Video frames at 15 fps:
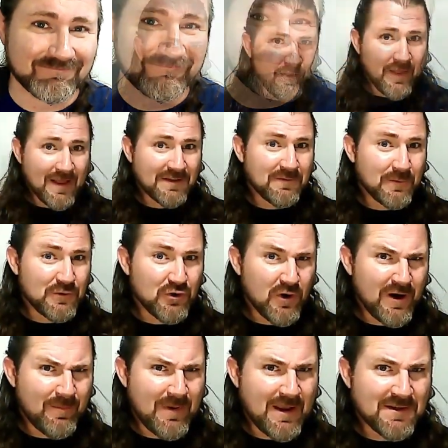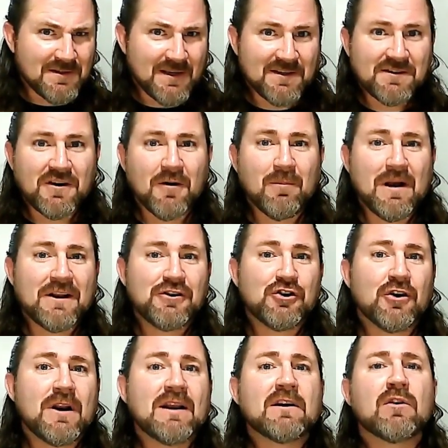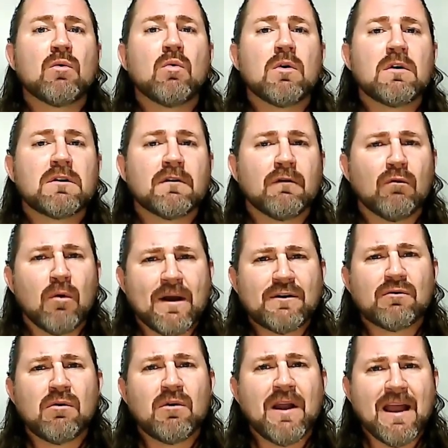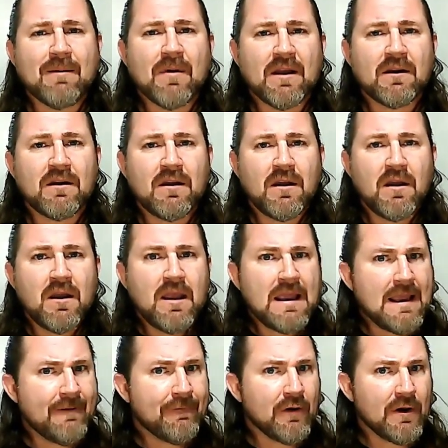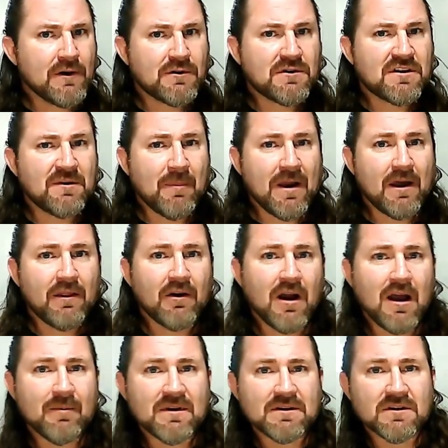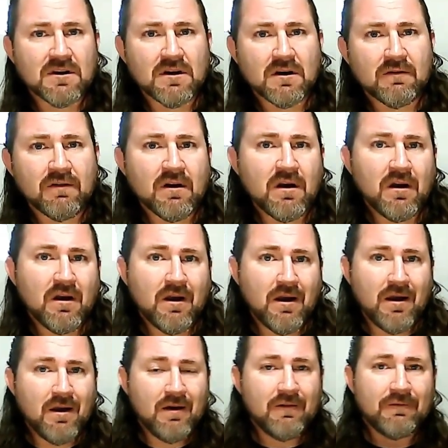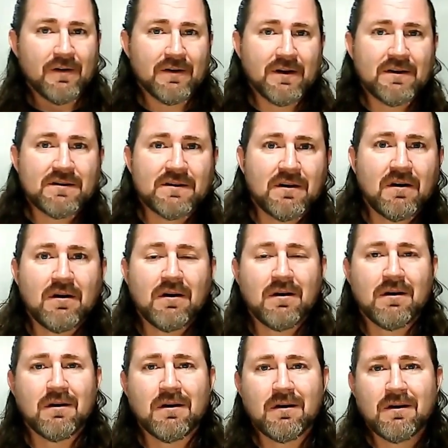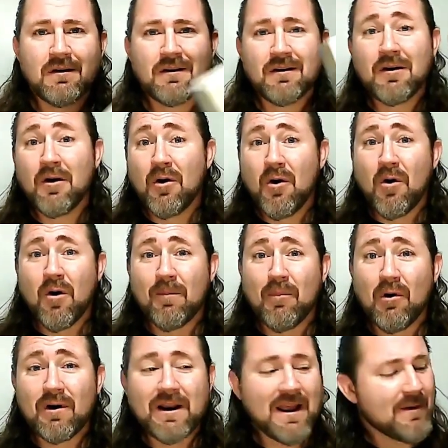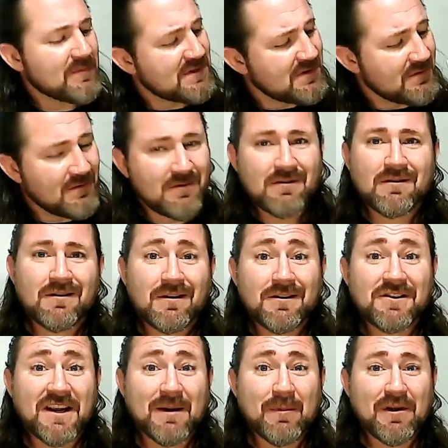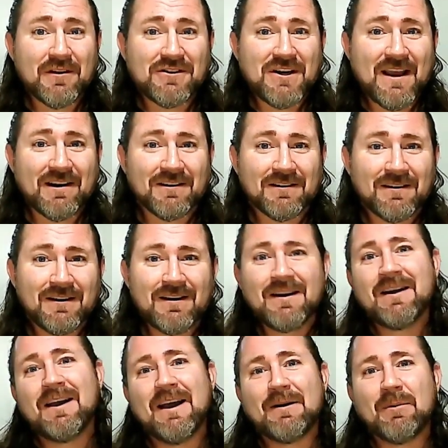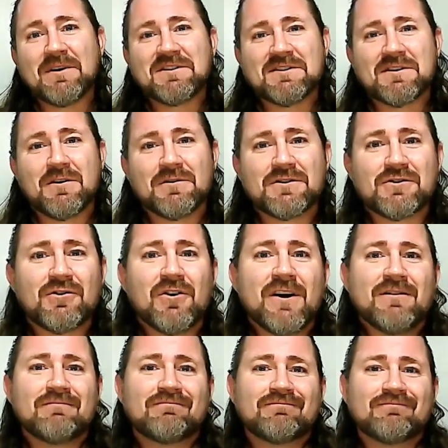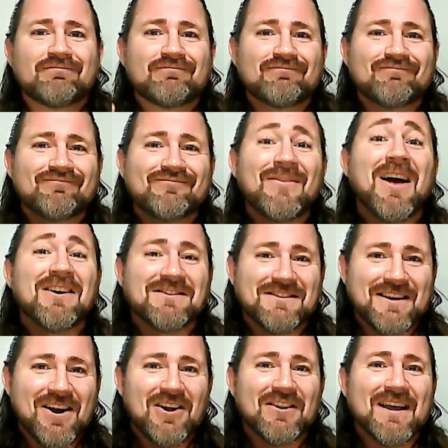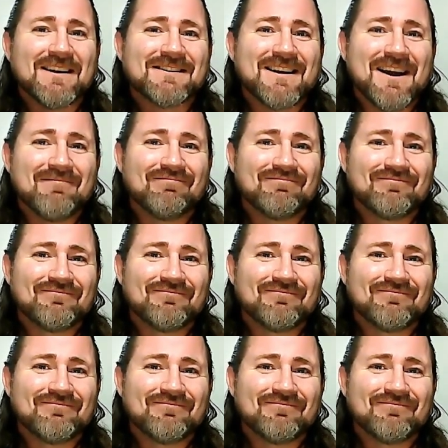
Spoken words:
Thanks for joining me as I start my journey into the world of retro gaming. If you're interested in my other hobbies of fitness or board games, check out my other channel. Anyways, this is Coach Troy. I'll see y'all next time.